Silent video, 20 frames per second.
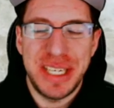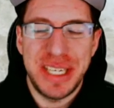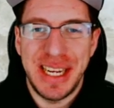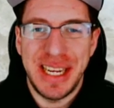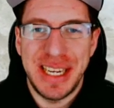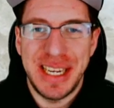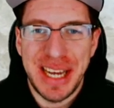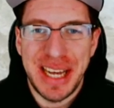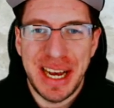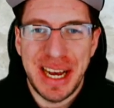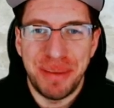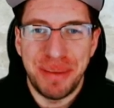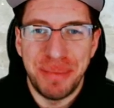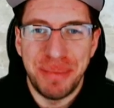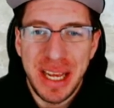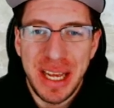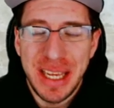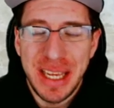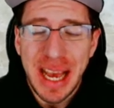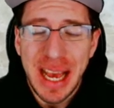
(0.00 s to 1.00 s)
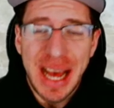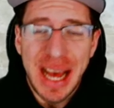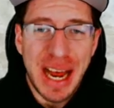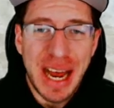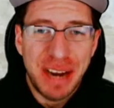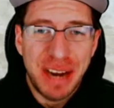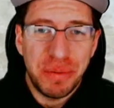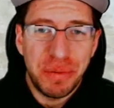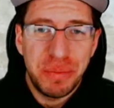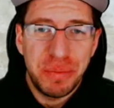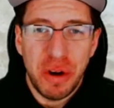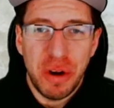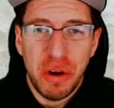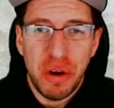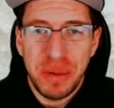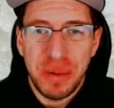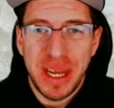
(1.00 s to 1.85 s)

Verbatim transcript: and yeah, I hope you